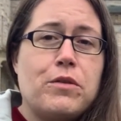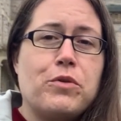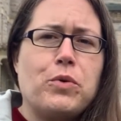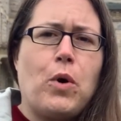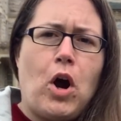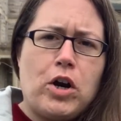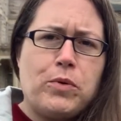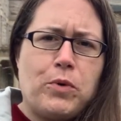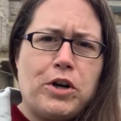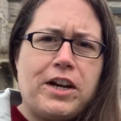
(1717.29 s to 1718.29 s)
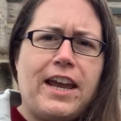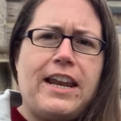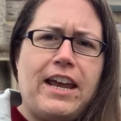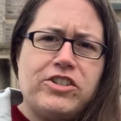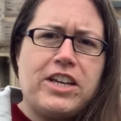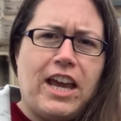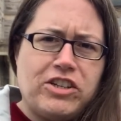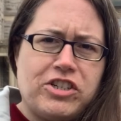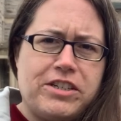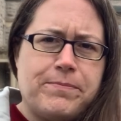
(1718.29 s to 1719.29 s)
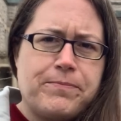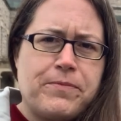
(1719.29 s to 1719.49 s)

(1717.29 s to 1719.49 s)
through hard work and education.